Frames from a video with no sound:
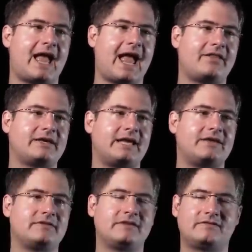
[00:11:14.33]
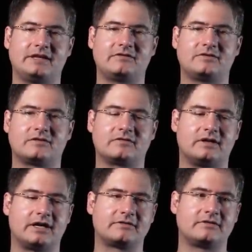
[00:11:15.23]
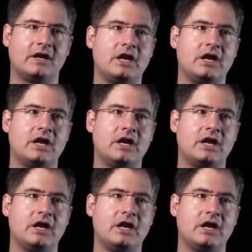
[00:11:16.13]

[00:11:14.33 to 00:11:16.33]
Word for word: allocate these things to the slots.